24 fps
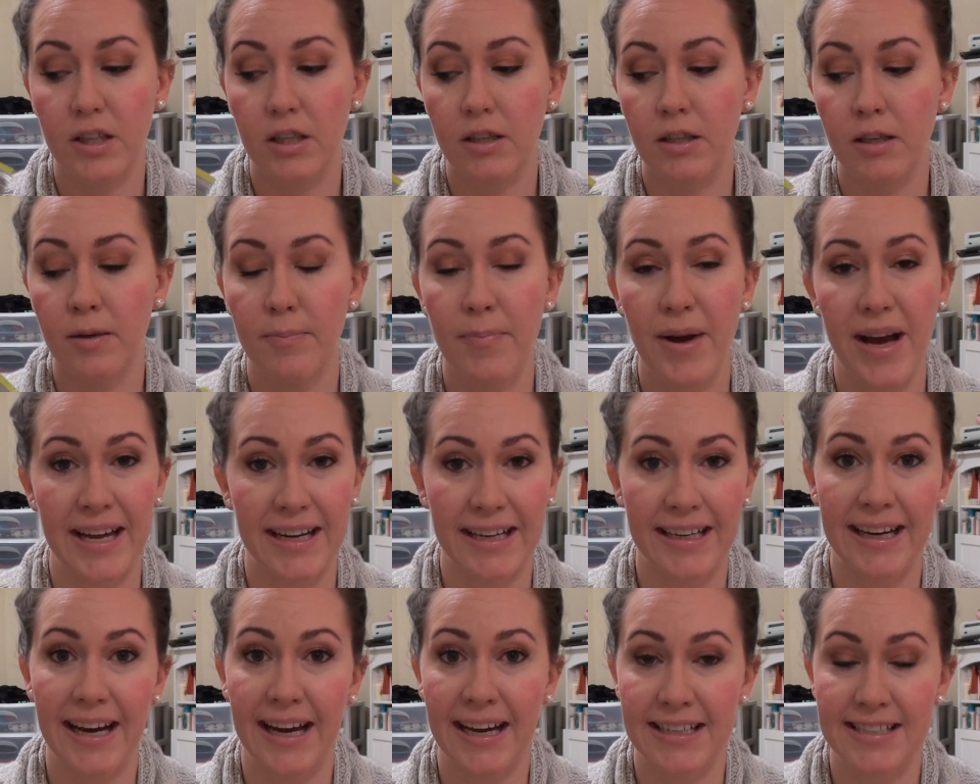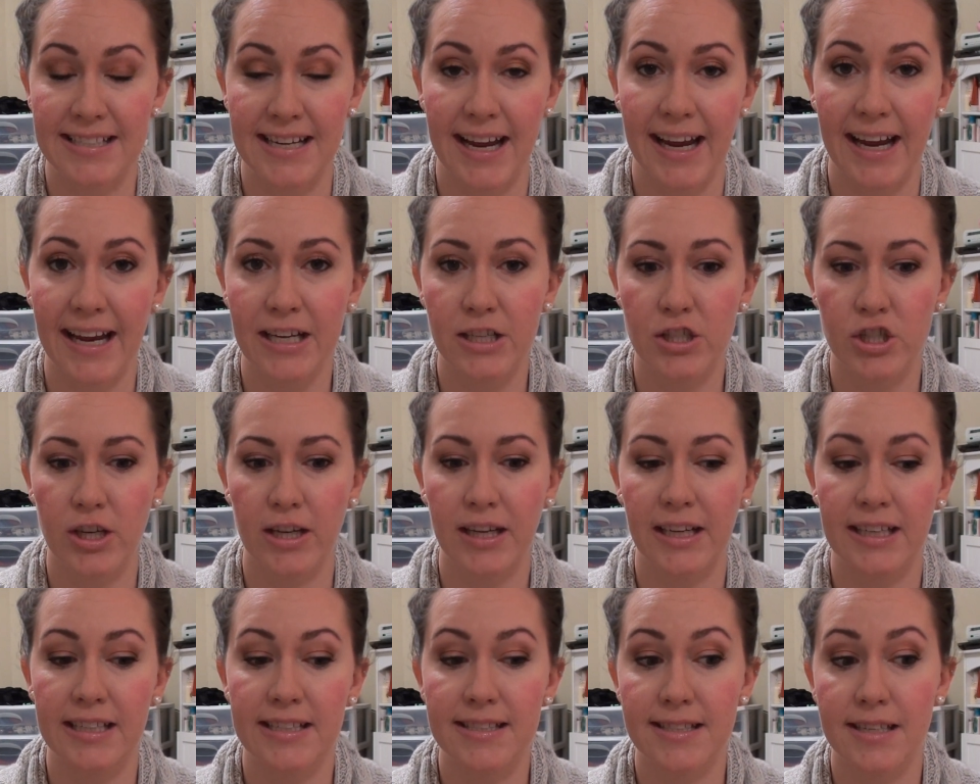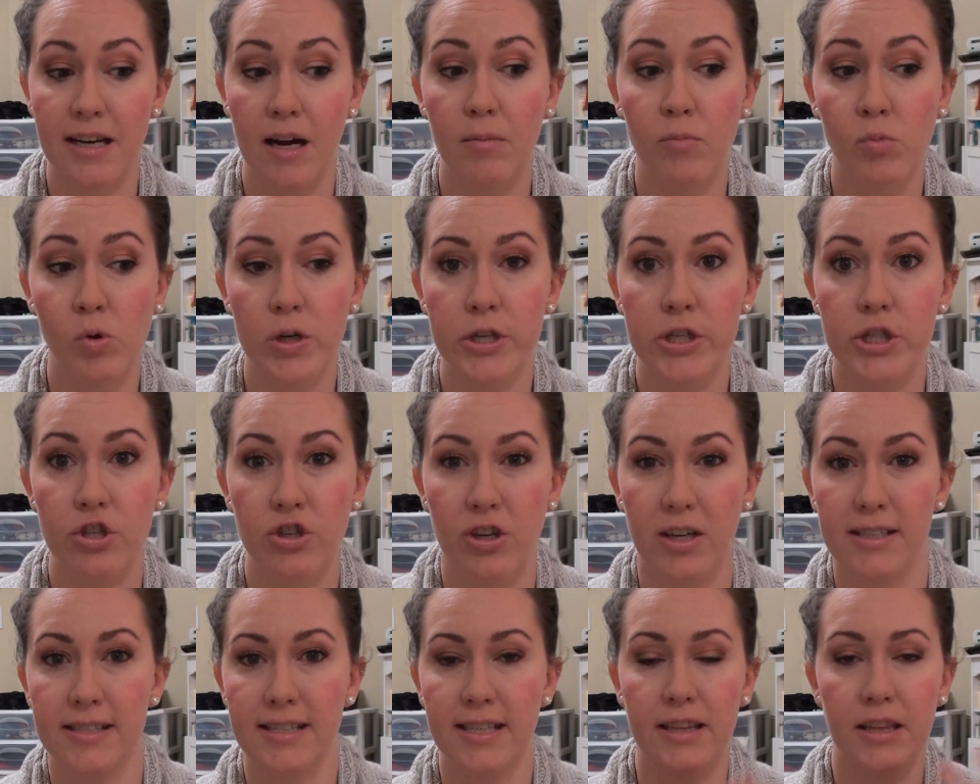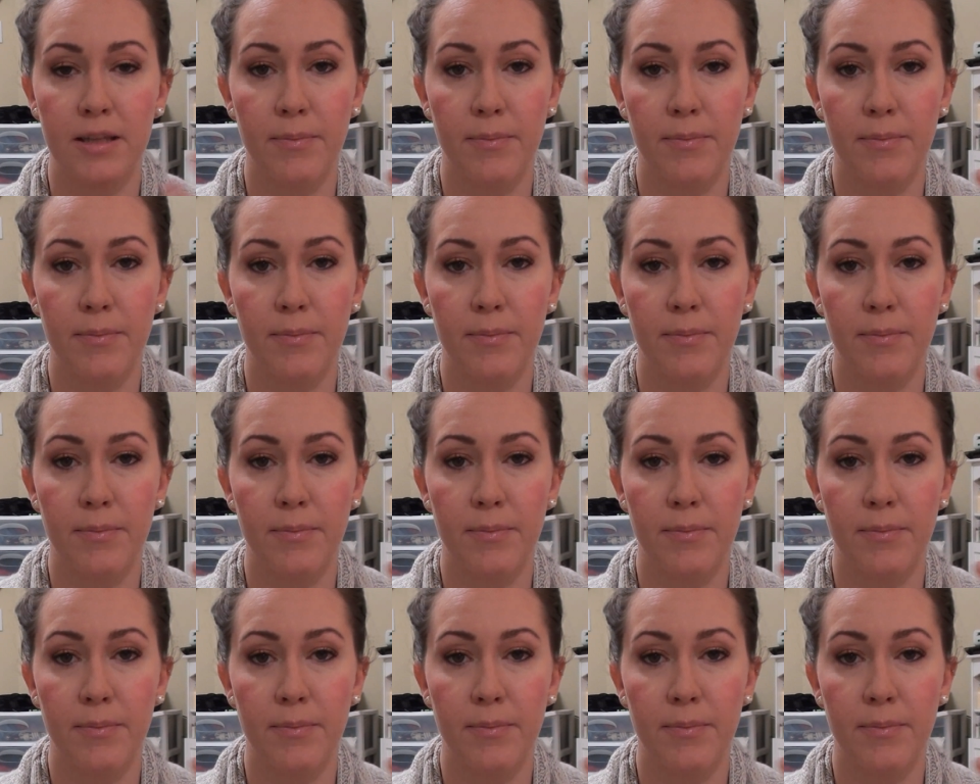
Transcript: combating anti-aging and it's not moisturizing,